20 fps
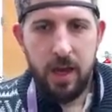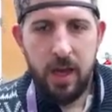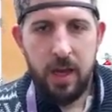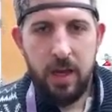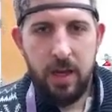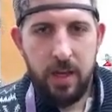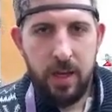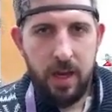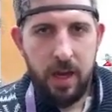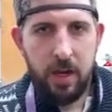
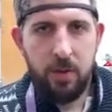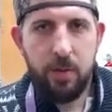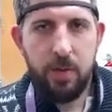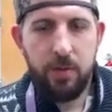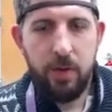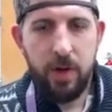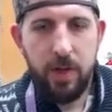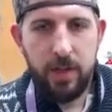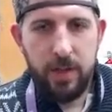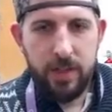how we're
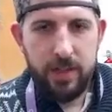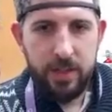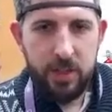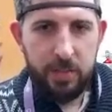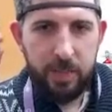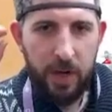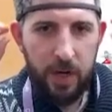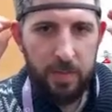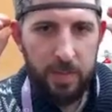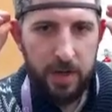running this
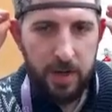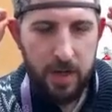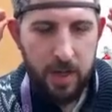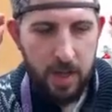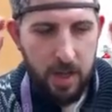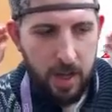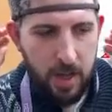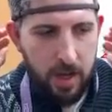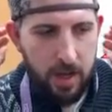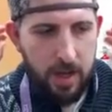experiment.
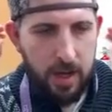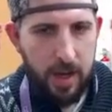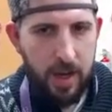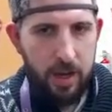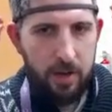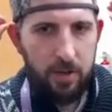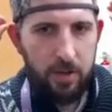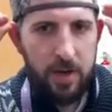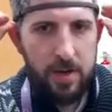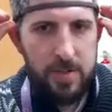
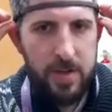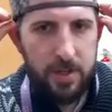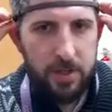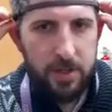Now, let me just